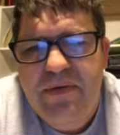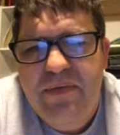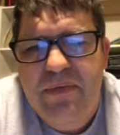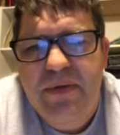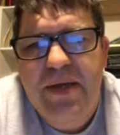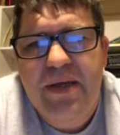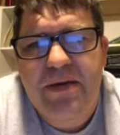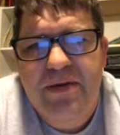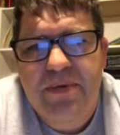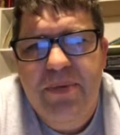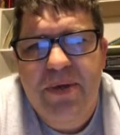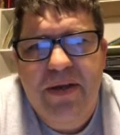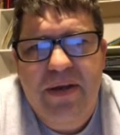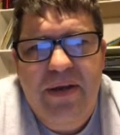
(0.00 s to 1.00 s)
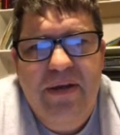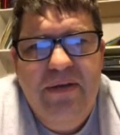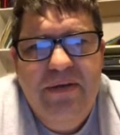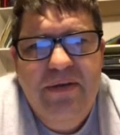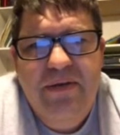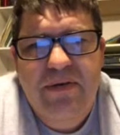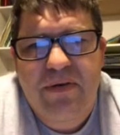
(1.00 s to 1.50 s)
interpreted it,
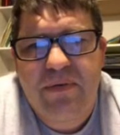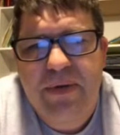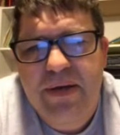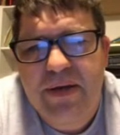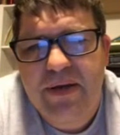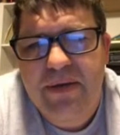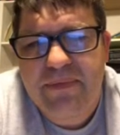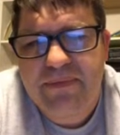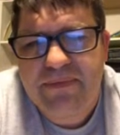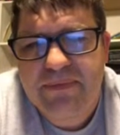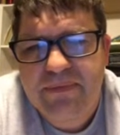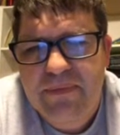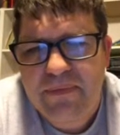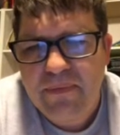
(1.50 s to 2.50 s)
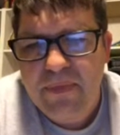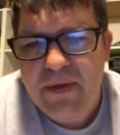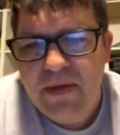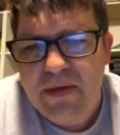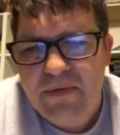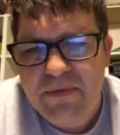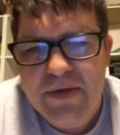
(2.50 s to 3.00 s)
or we
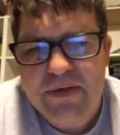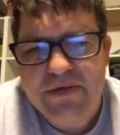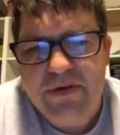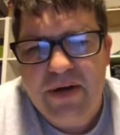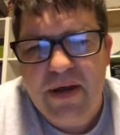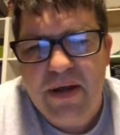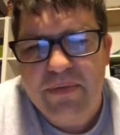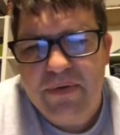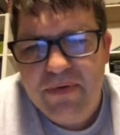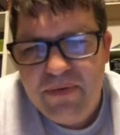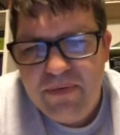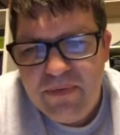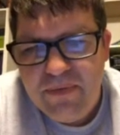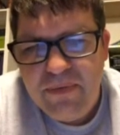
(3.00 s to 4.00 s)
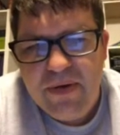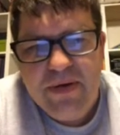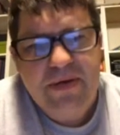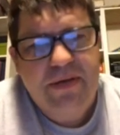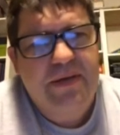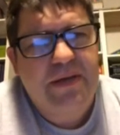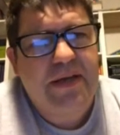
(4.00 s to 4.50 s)
described what
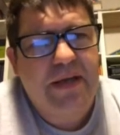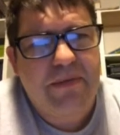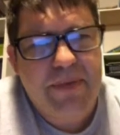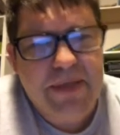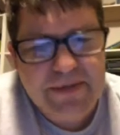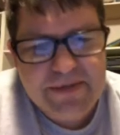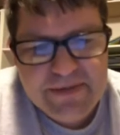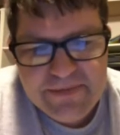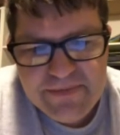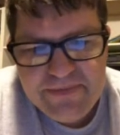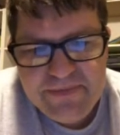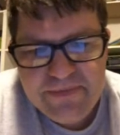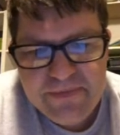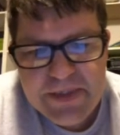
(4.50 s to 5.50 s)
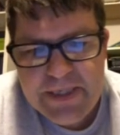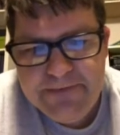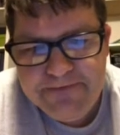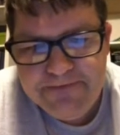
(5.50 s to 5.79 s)
the data means. Okay.